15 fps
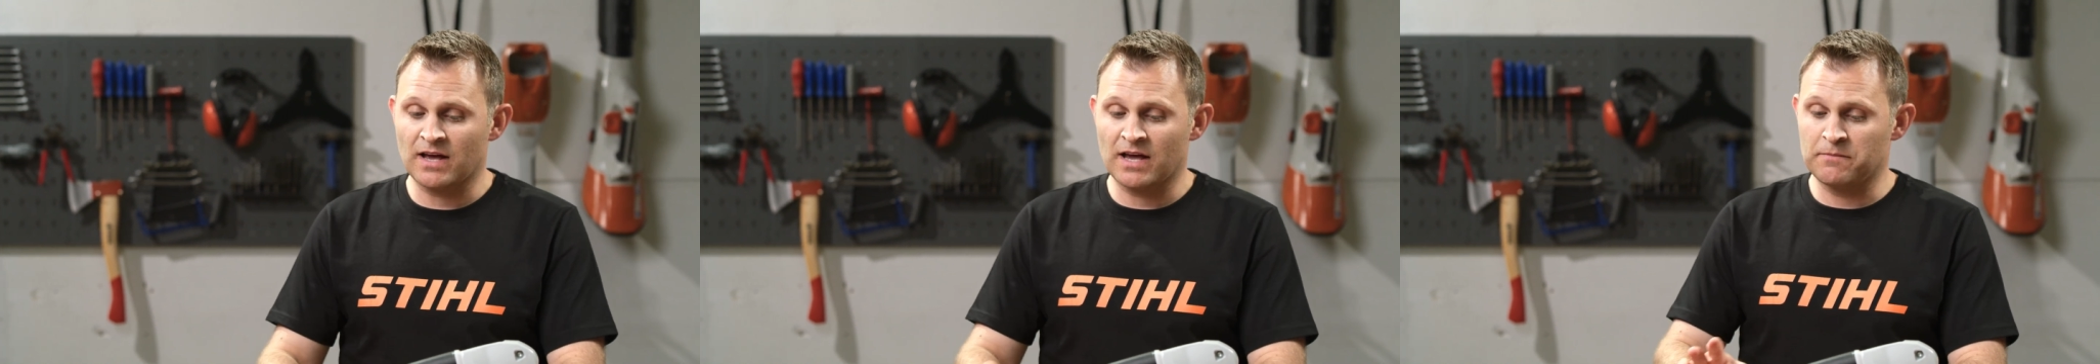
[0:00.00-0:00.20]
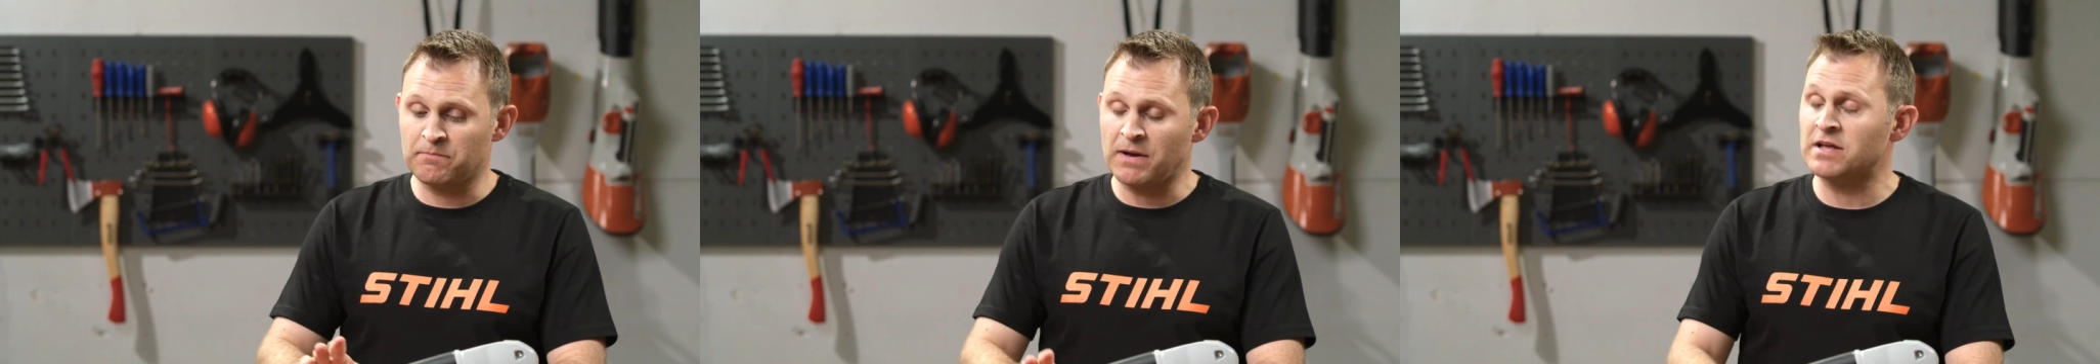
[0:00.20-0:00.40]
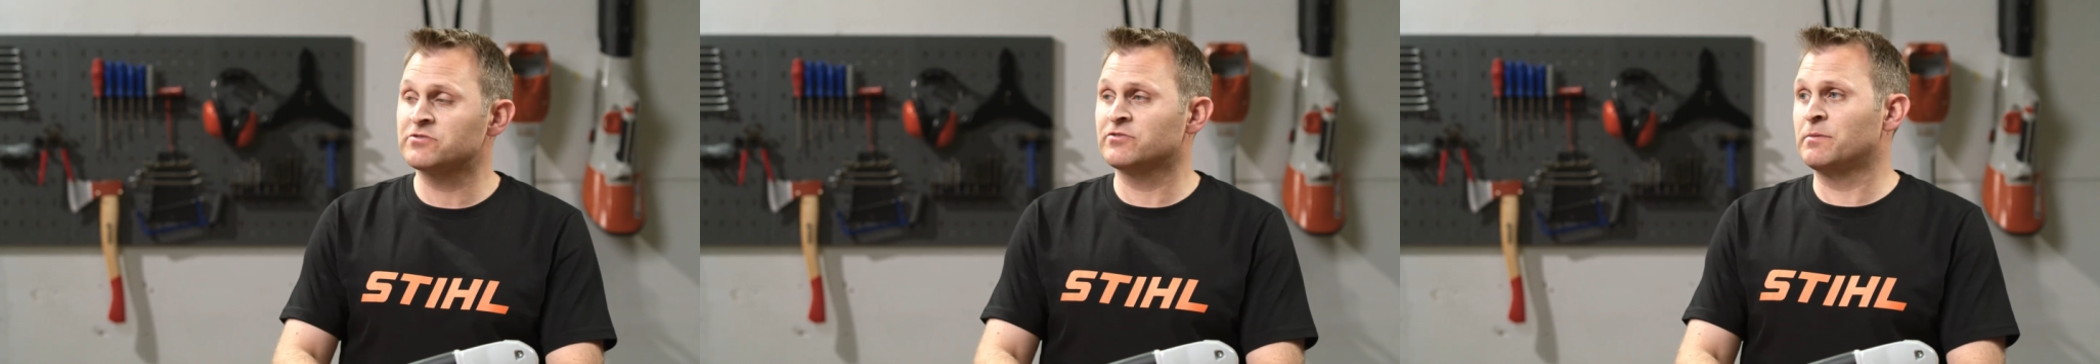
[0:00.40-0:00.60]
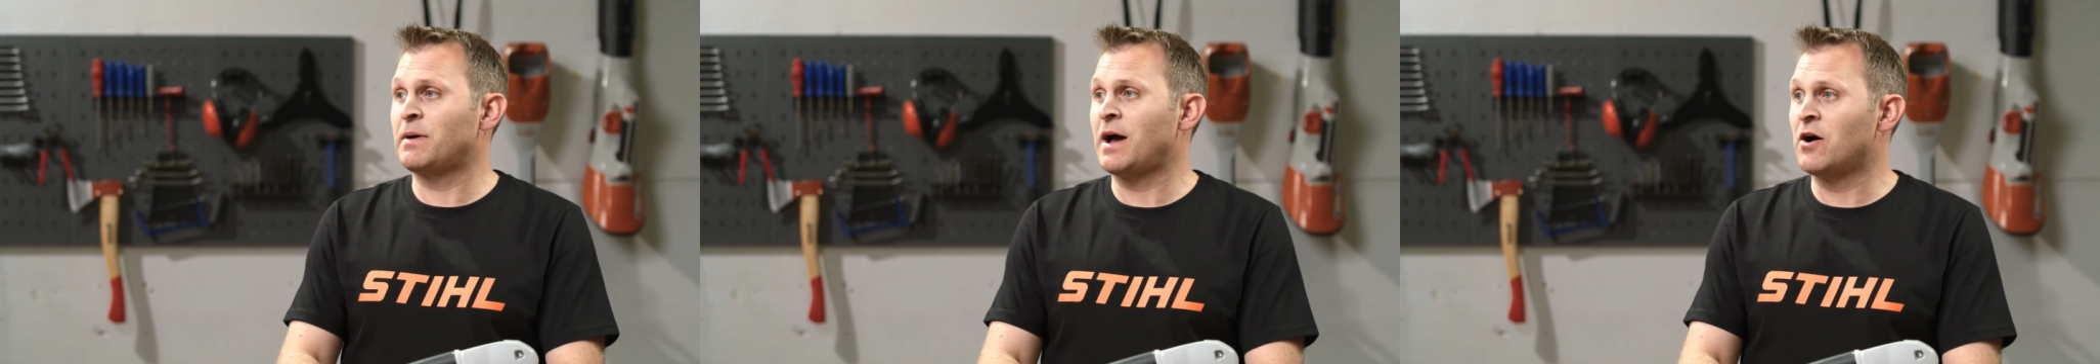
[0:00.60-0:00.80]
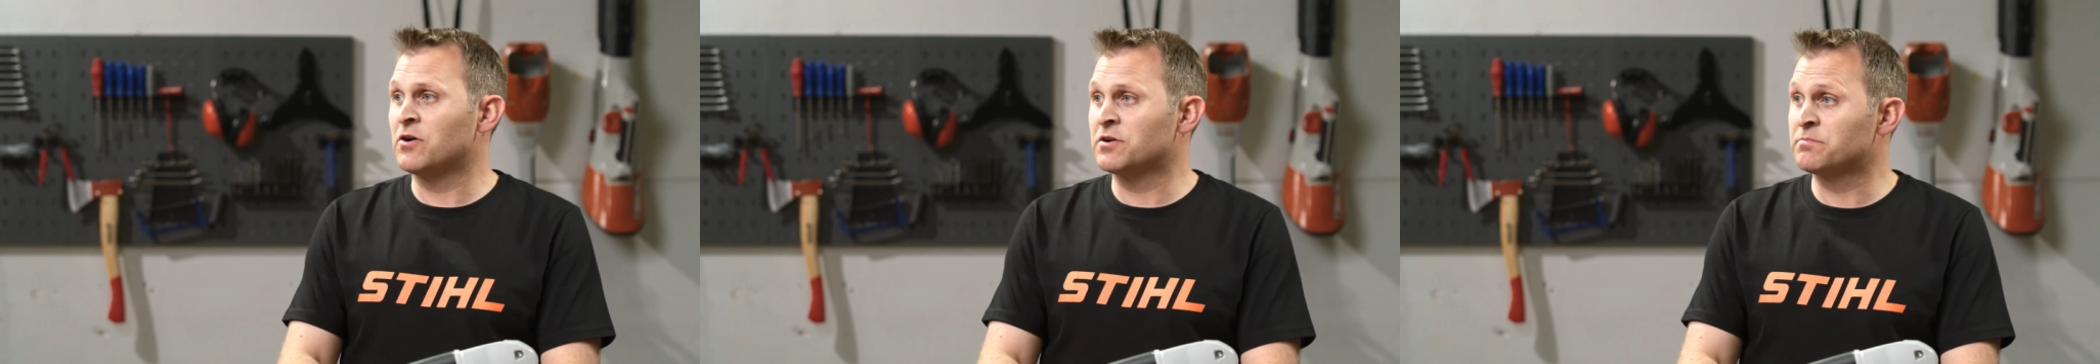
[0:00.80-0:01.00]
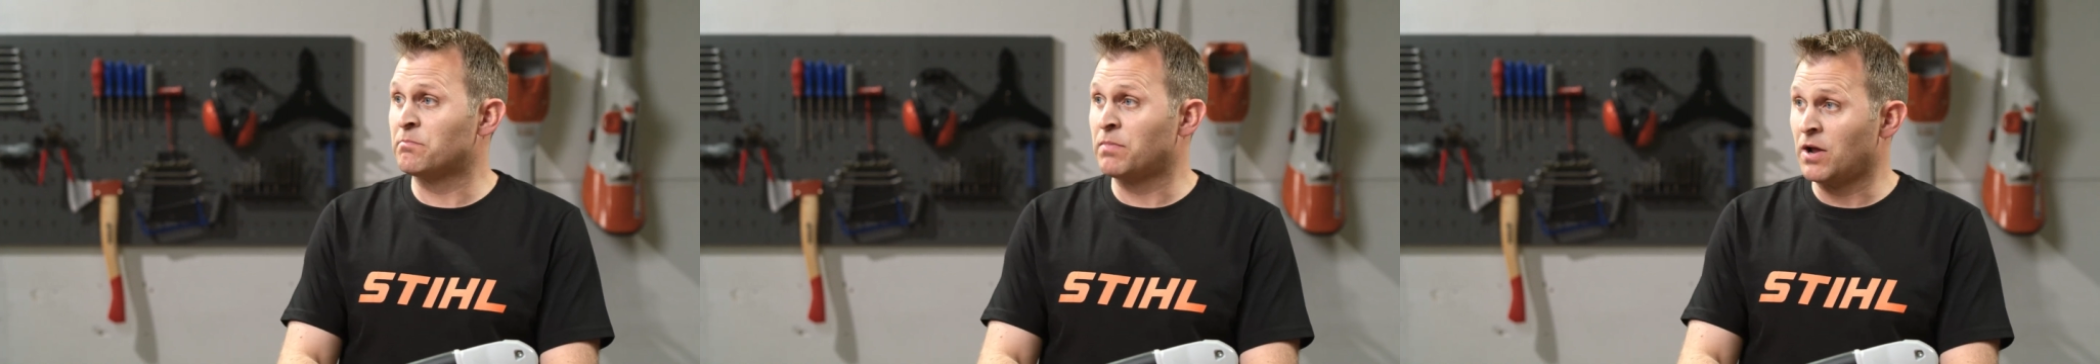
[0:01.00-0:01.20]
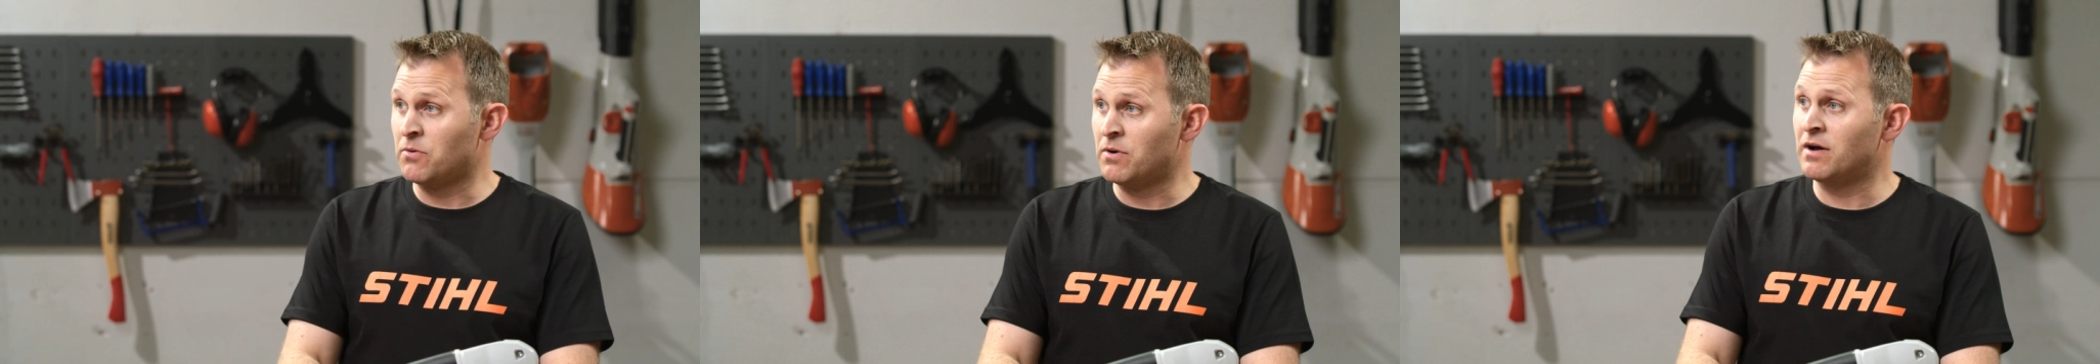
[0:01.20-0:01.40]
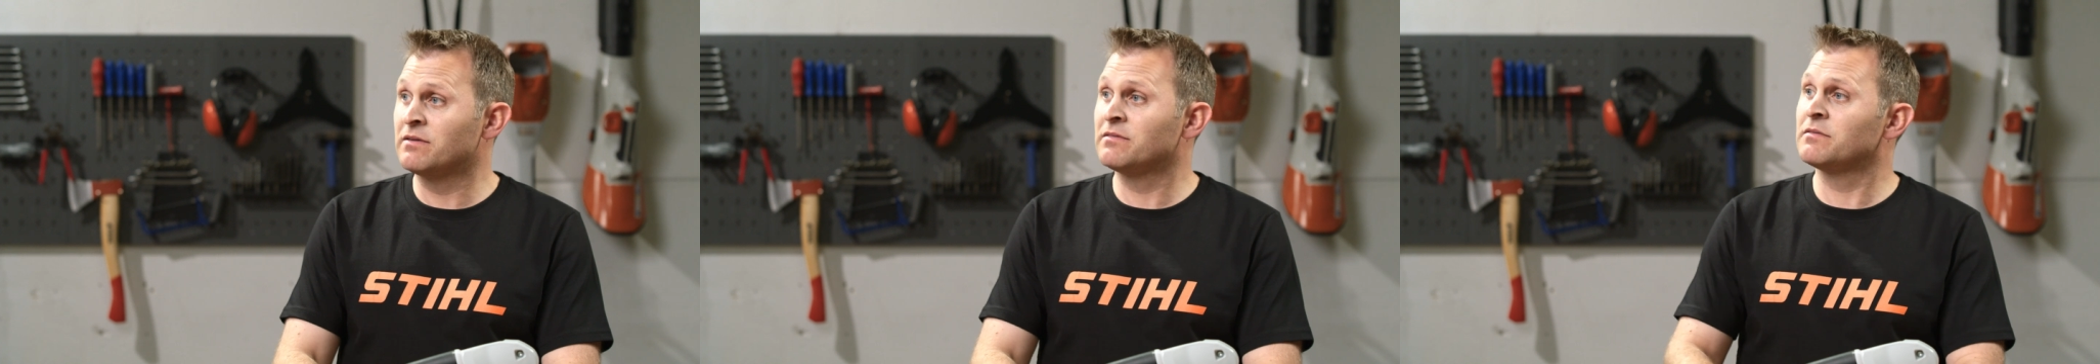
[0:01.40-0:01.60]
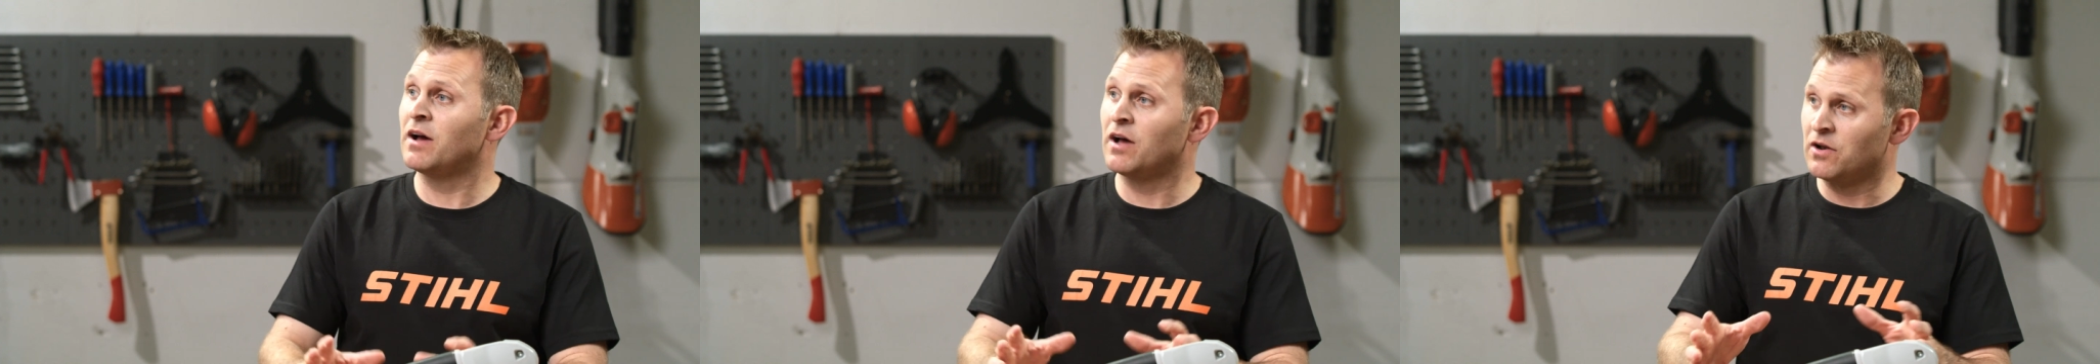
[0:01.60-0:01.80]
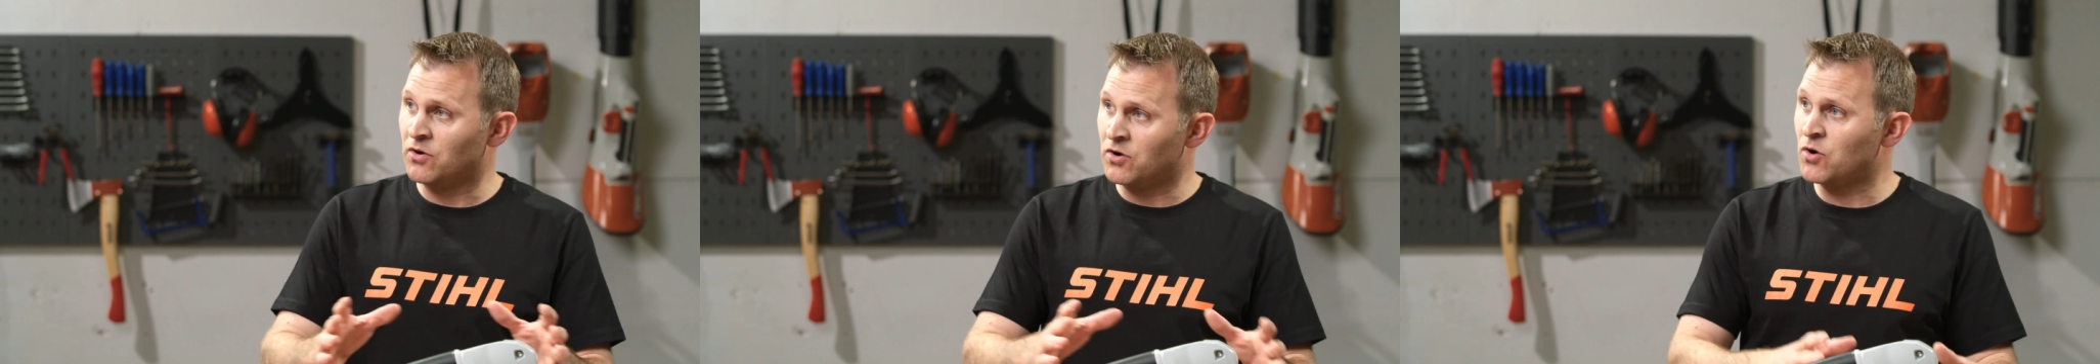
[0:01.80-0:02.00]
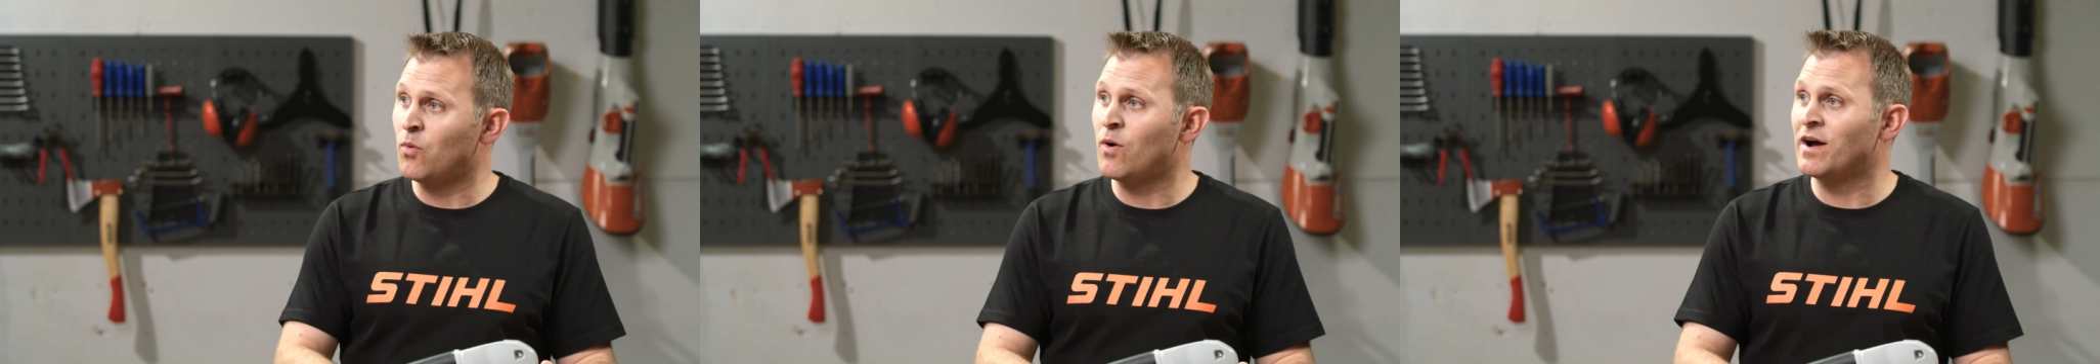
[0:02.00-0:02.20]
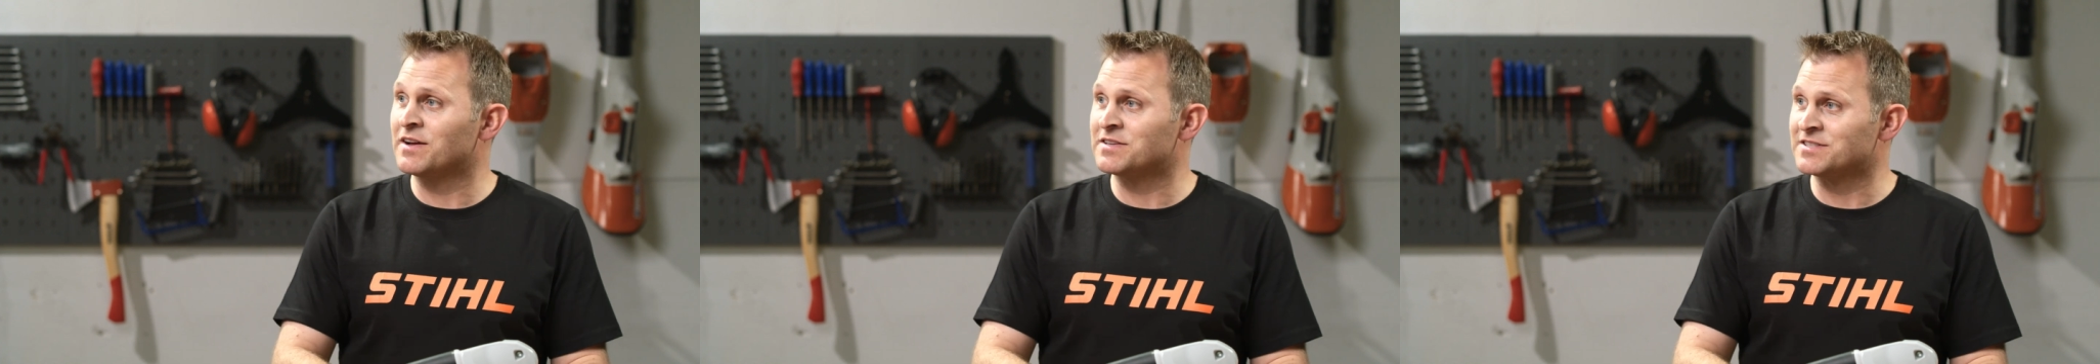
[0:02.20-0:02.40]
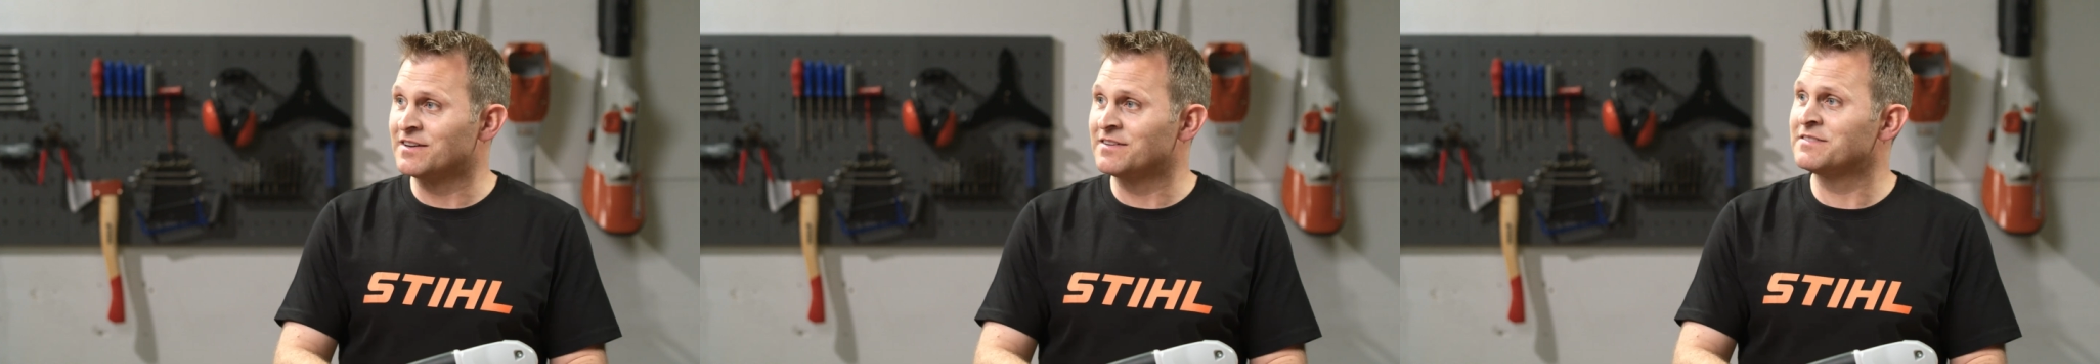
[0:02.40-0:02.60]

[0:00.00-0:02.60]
a battery powered blower a lot quieter.